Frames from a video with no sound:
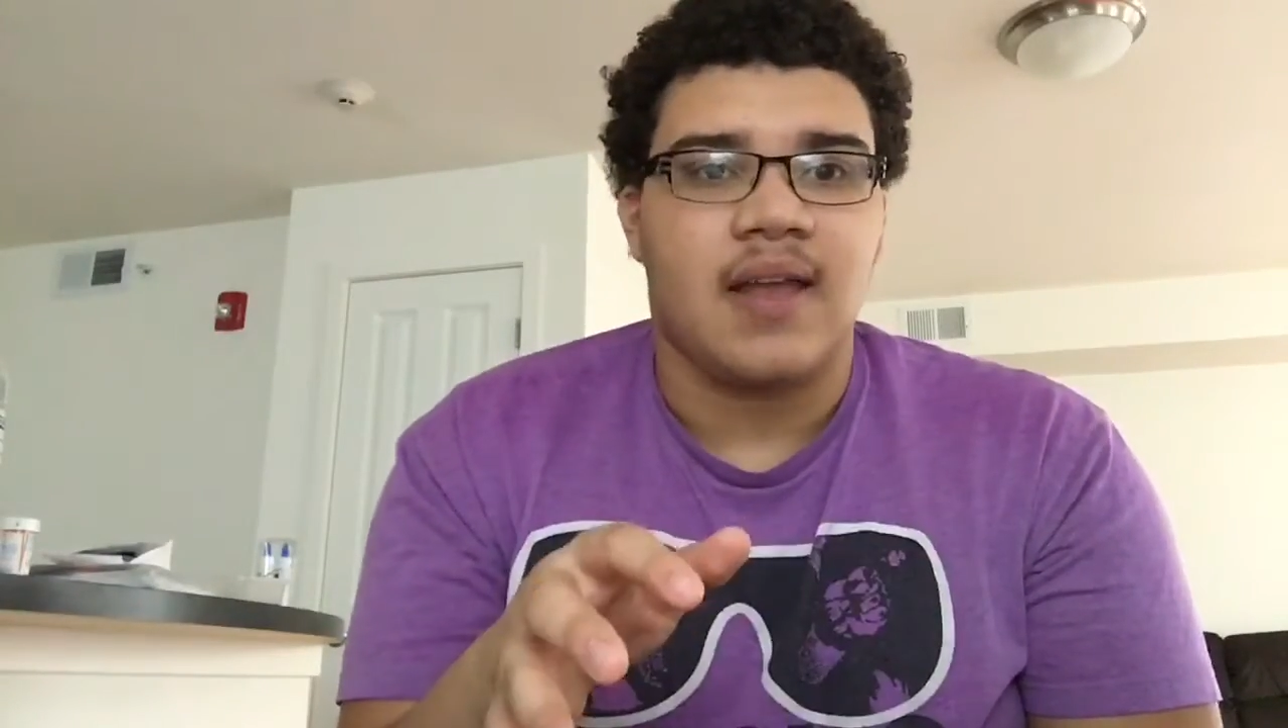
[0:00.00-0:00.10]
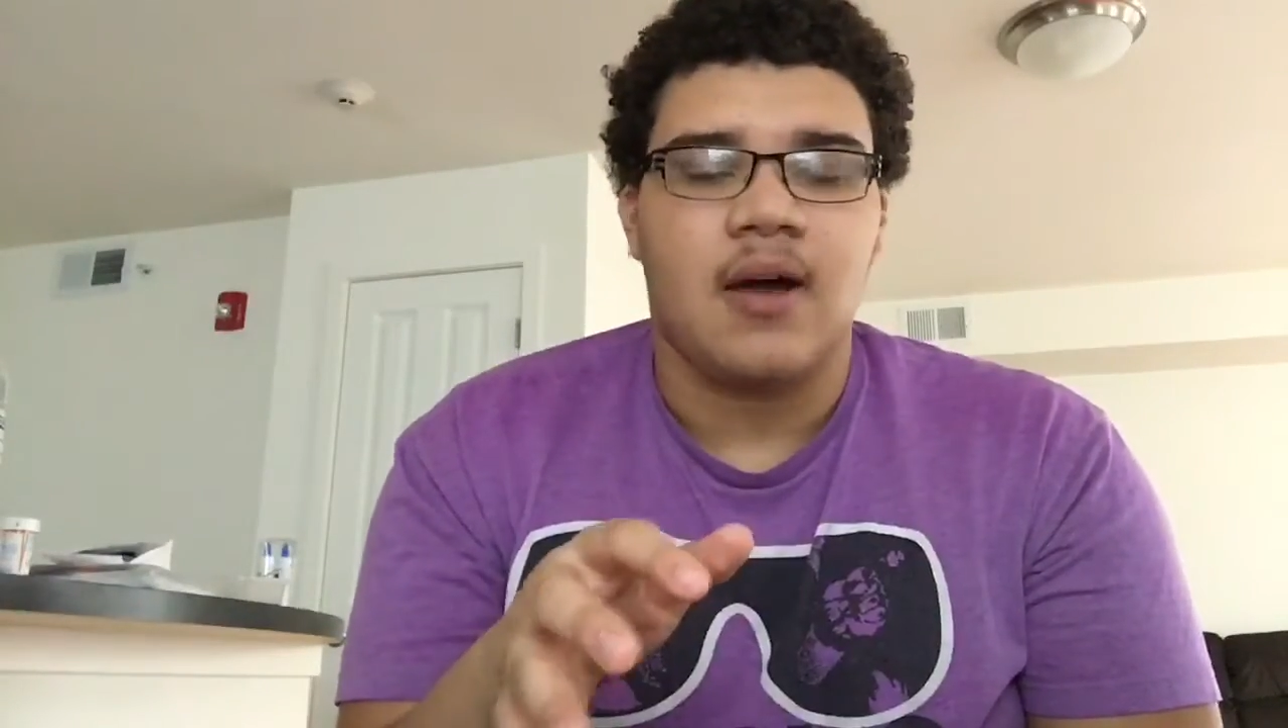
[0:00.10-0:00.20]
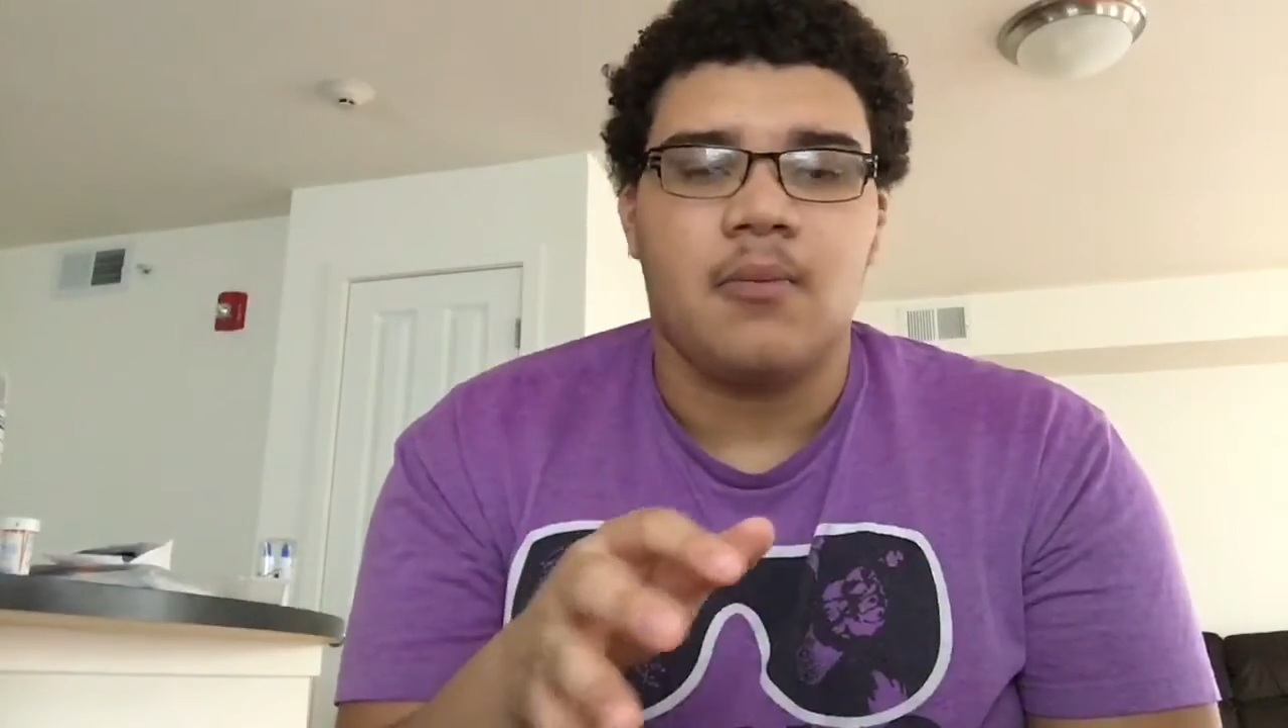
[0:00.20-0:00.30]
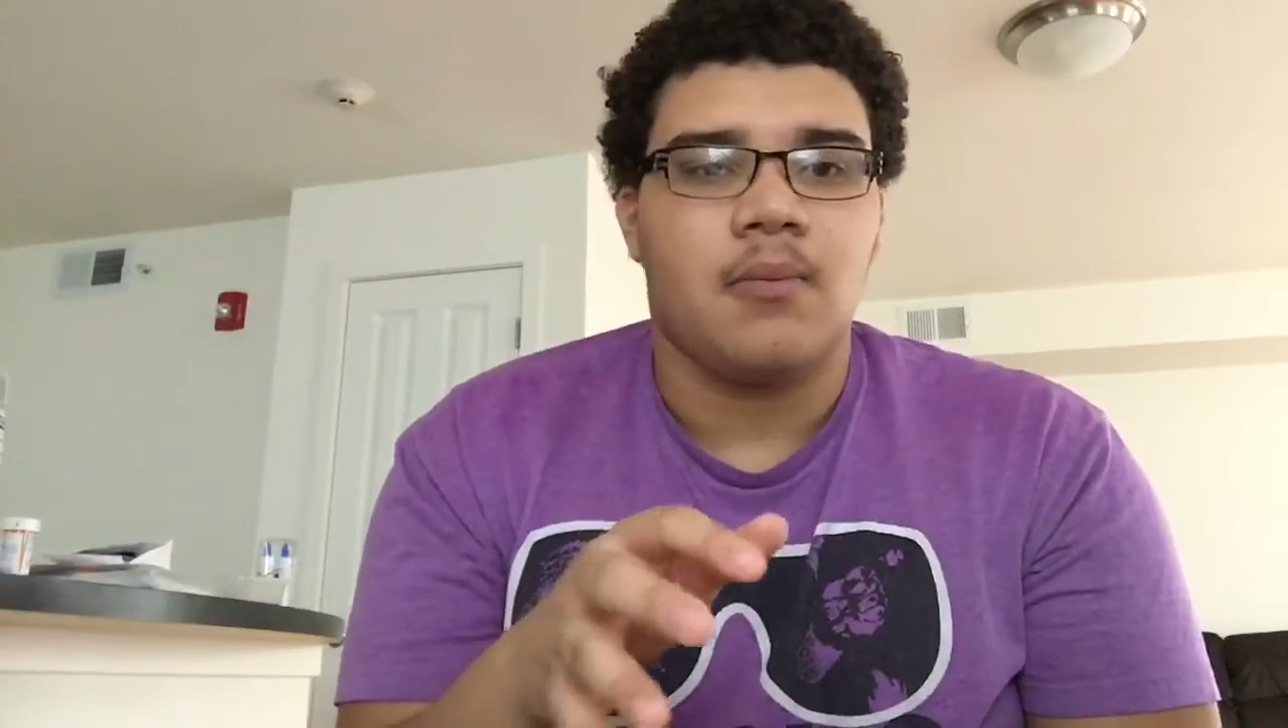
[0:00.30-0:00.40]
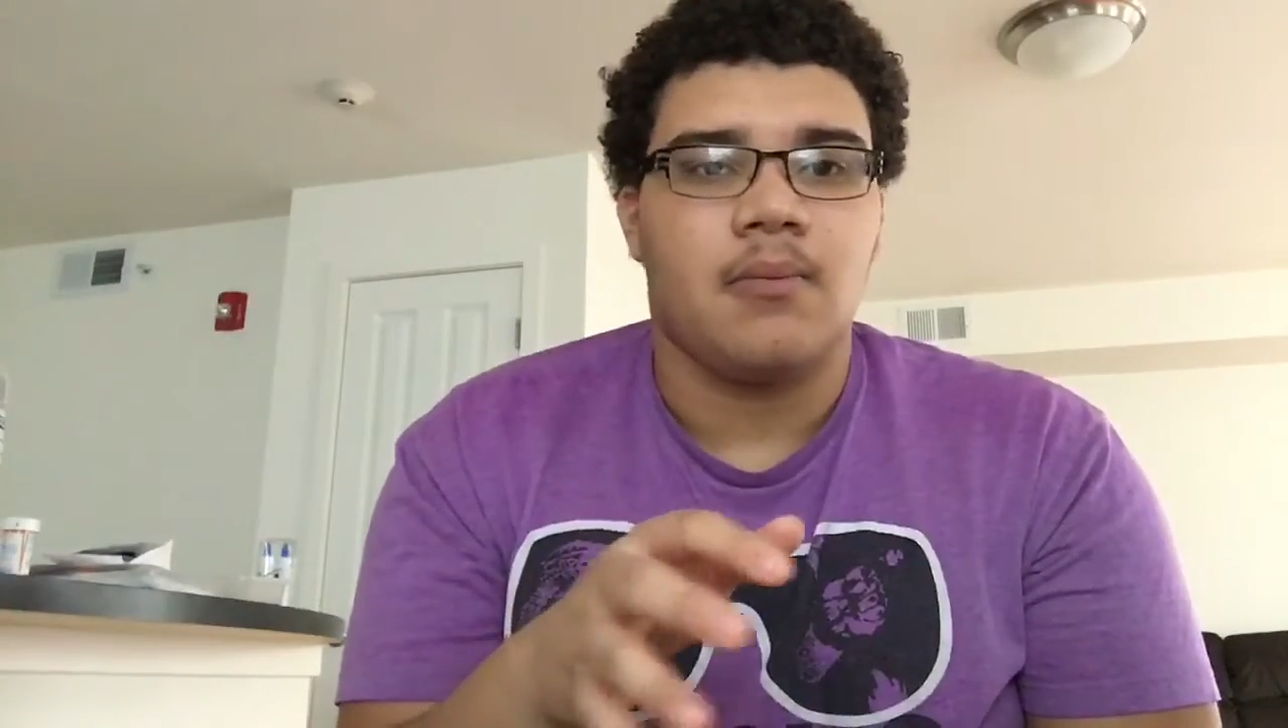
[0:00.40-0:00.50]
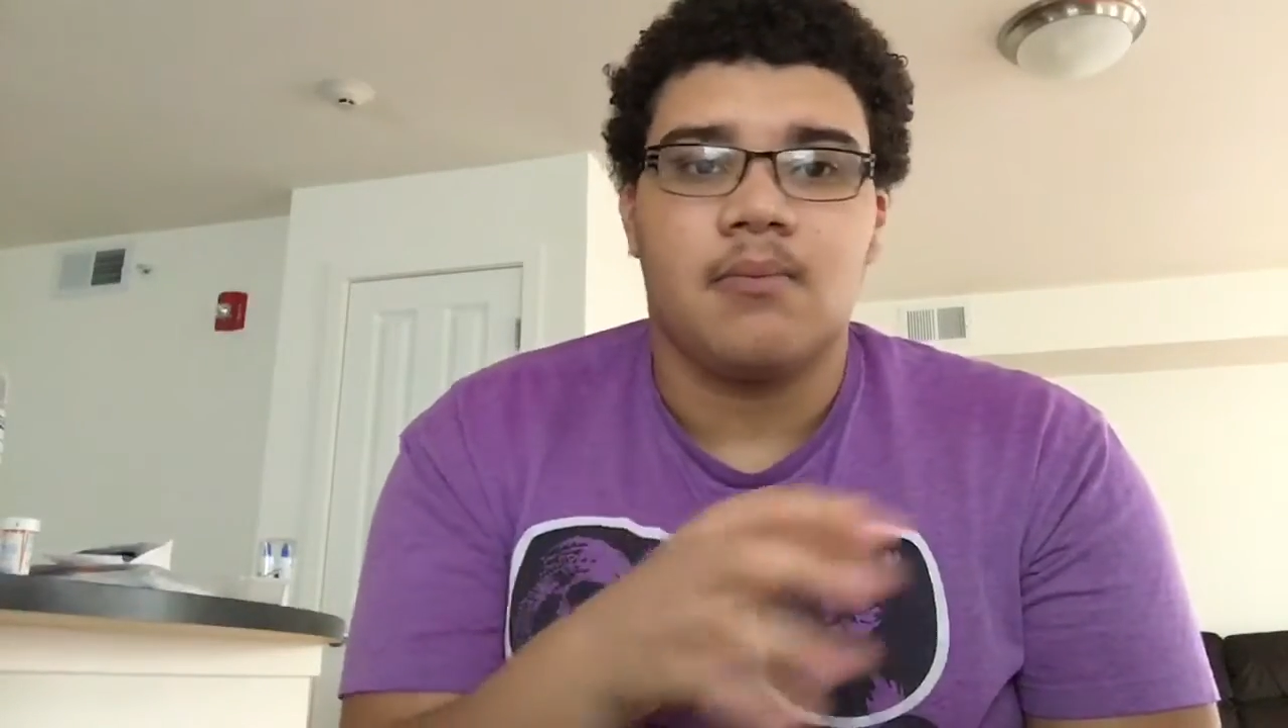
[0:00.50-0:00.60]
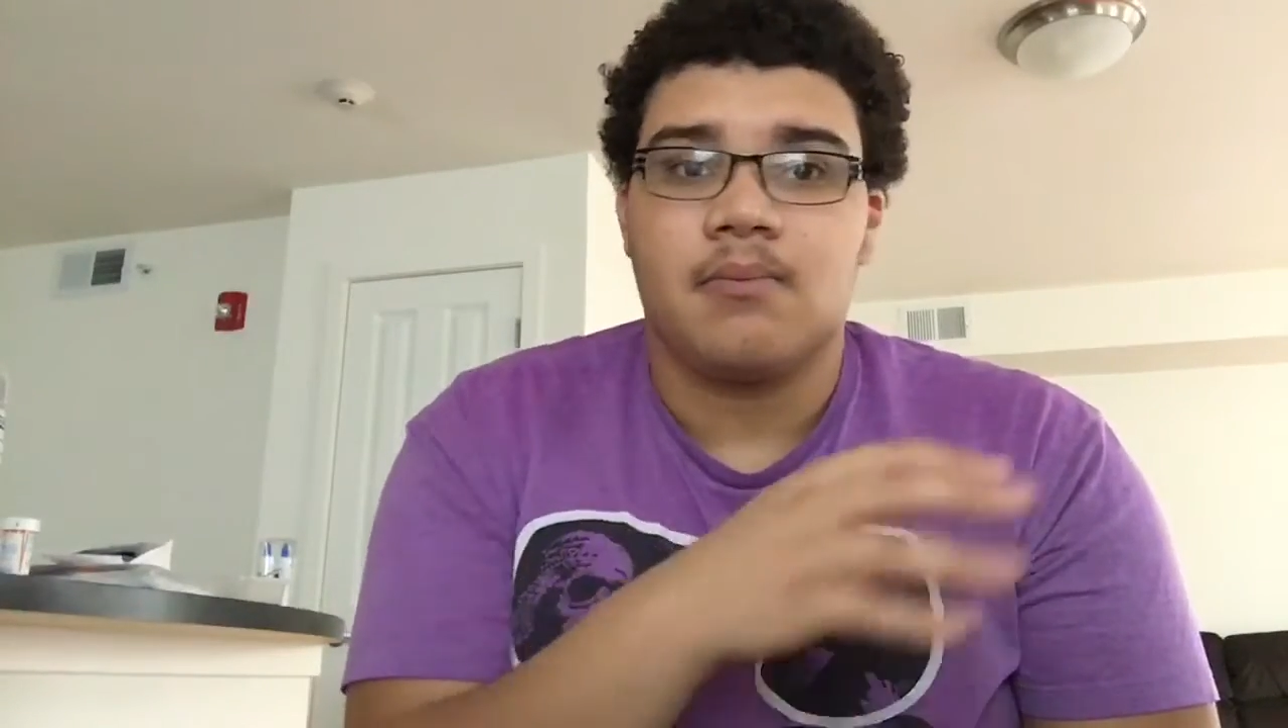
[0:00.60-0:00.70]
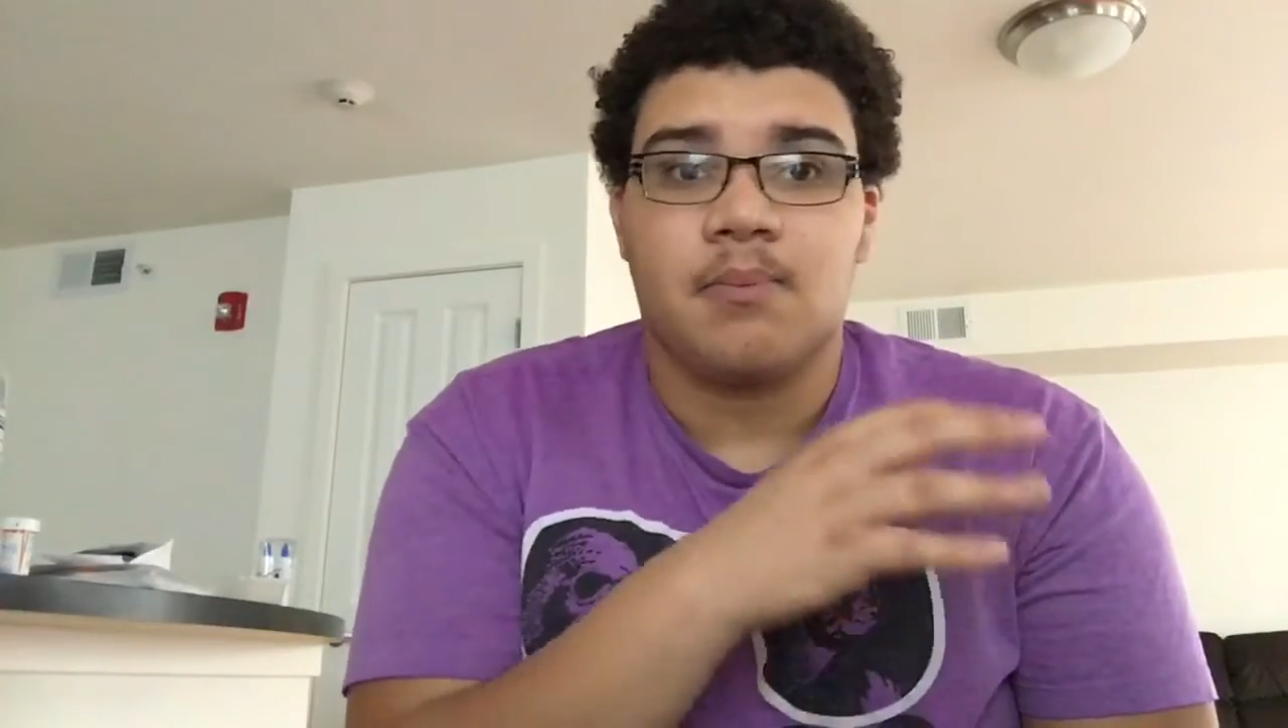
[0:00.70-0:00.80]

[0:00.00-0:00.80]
out